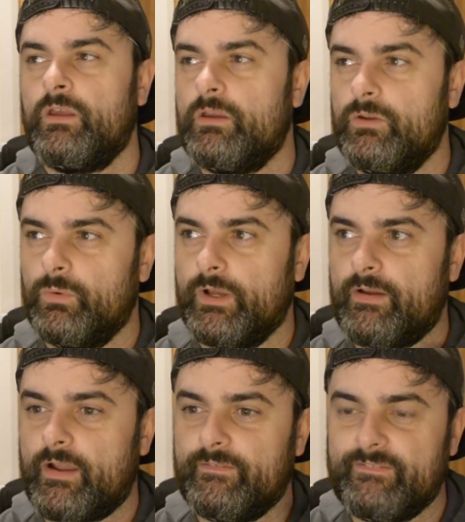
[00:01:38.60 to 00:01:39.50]
I
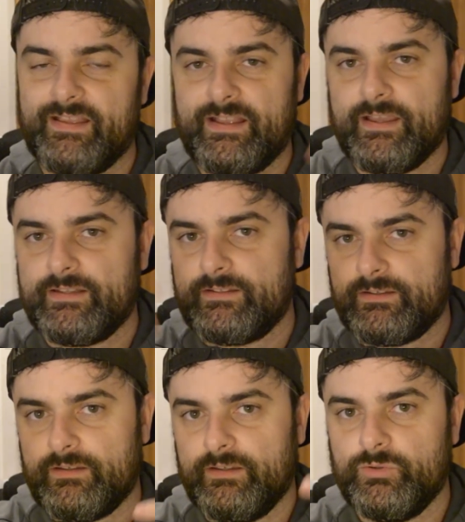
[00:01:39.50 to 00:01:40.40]
could get
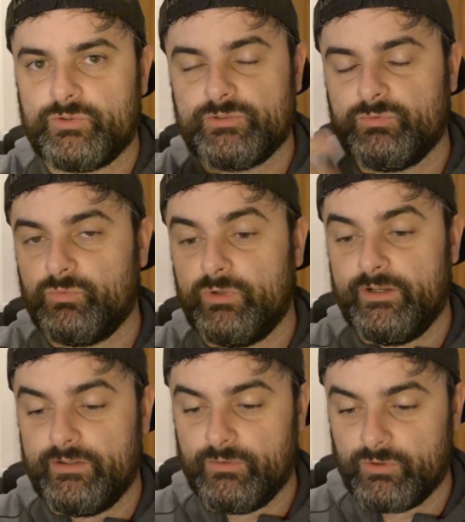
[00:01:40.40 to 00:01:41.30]
a notion
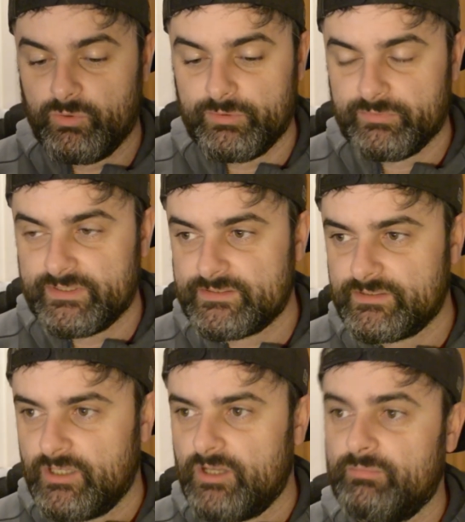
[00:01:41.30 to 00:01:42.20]
where they were going with this,